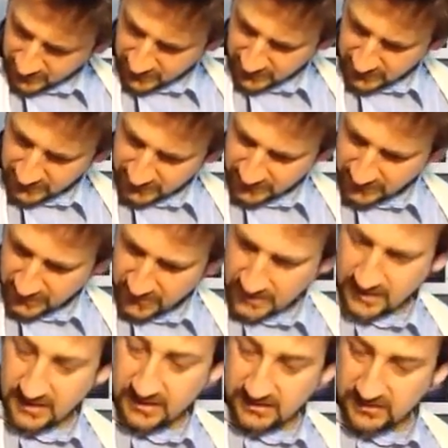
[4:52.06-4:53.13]
because,
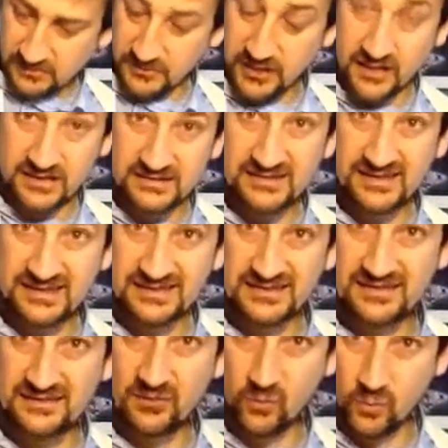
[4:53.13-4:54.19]
to be honest, this
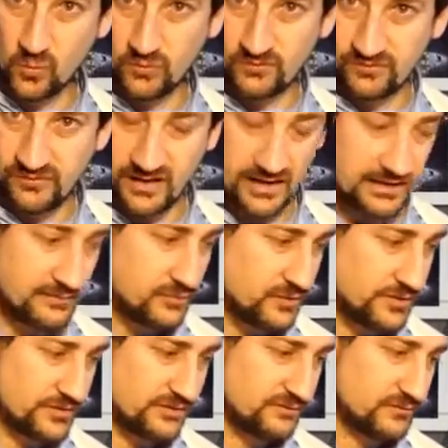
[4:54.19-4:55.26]
is the failing
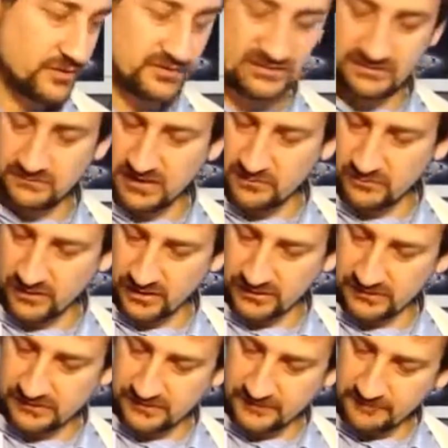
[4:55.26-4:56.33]
point of most of my
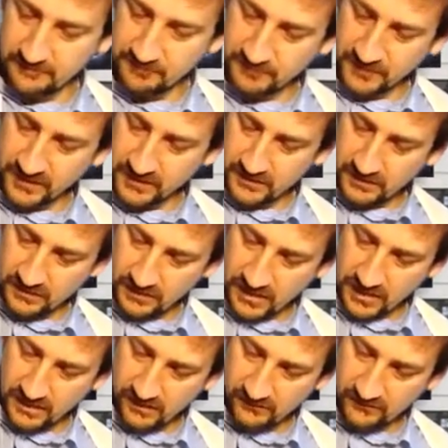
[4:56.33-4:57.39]
brakes.
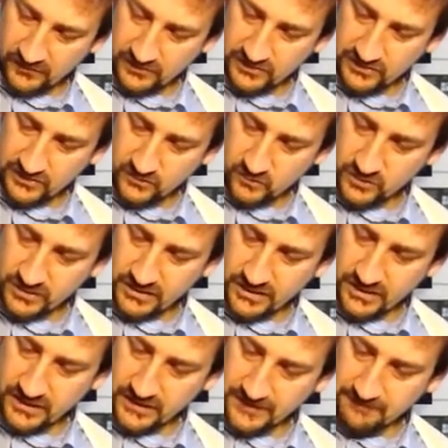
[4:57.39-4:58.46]
I have usually wood
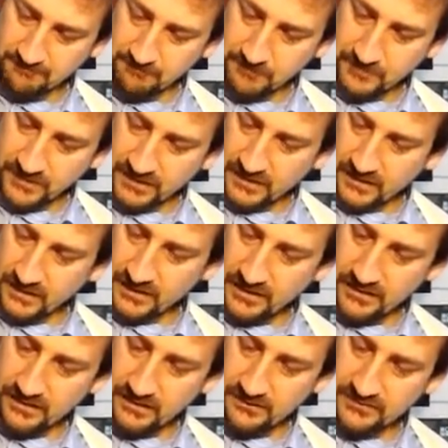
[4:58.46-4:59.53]
here, and I
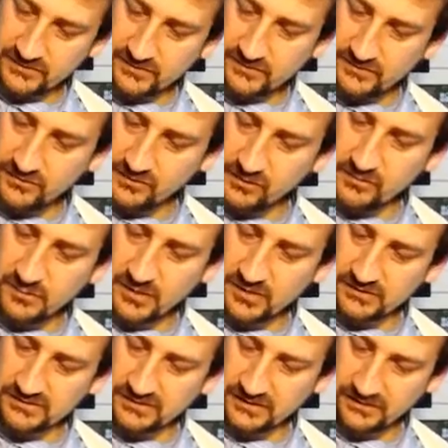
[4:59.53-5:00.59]
either have a screw or a
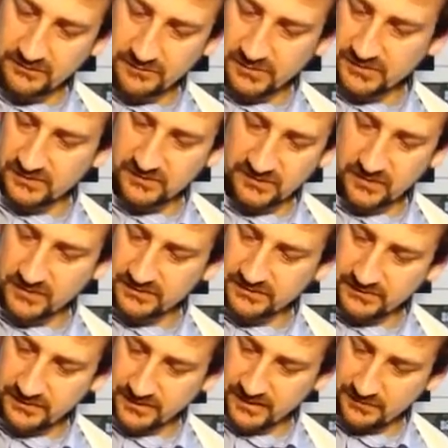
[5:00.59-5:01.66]
bolt, and the bolt is
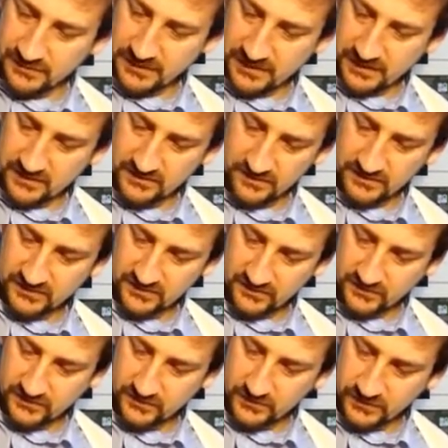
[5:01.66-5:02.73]
constantly coming out or the
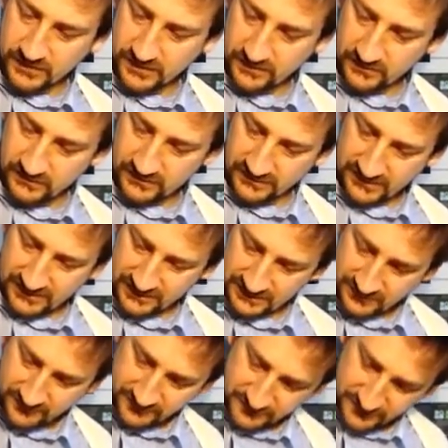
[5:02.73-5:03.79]
screw's working loose.
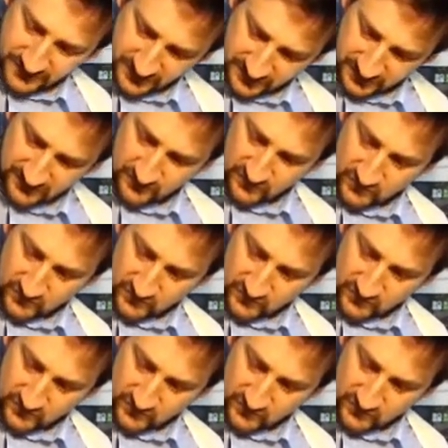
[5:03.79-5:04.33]
This feels